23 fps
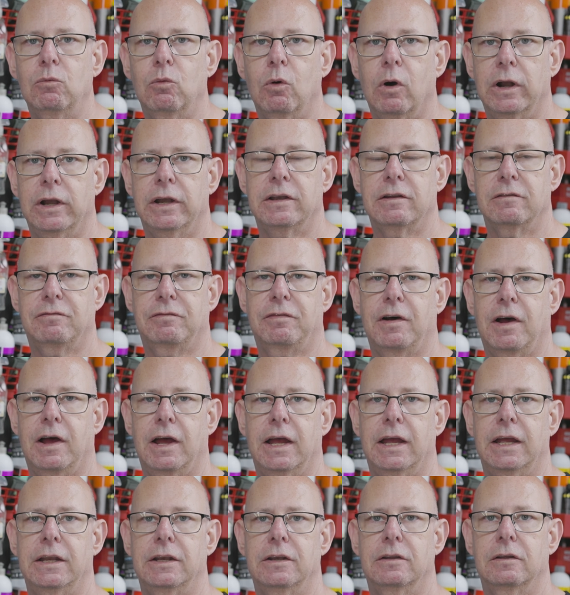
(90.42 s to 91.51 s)
wanted to
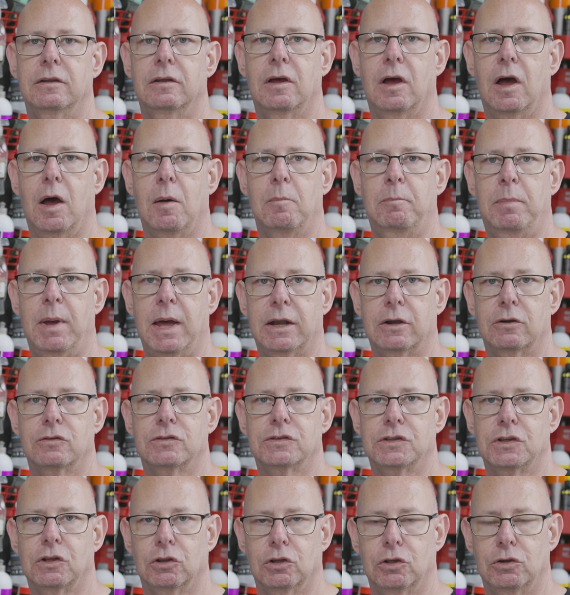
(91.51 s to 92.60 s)
find a better
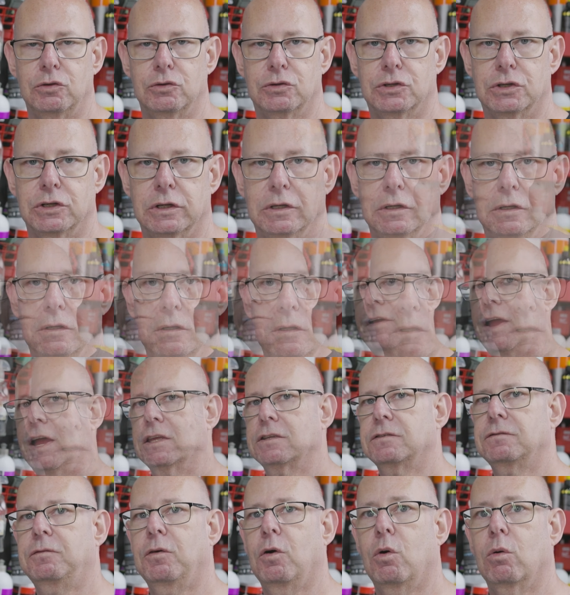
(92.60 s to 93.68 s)
solution.
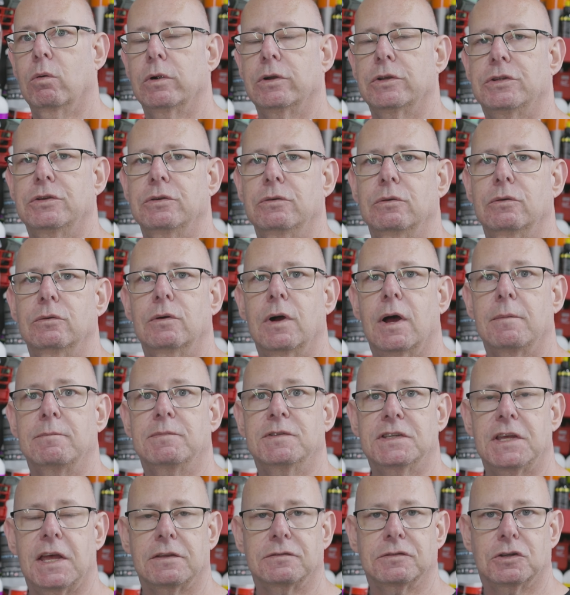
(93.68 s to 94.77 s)
Fast forward to
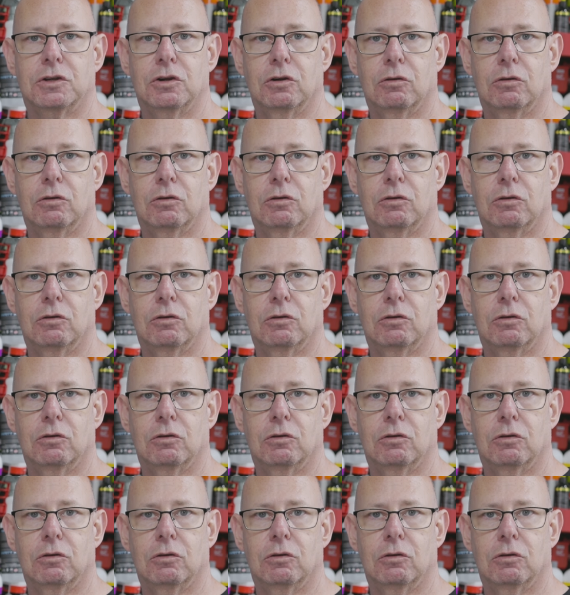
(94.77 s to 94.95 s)
Obsessed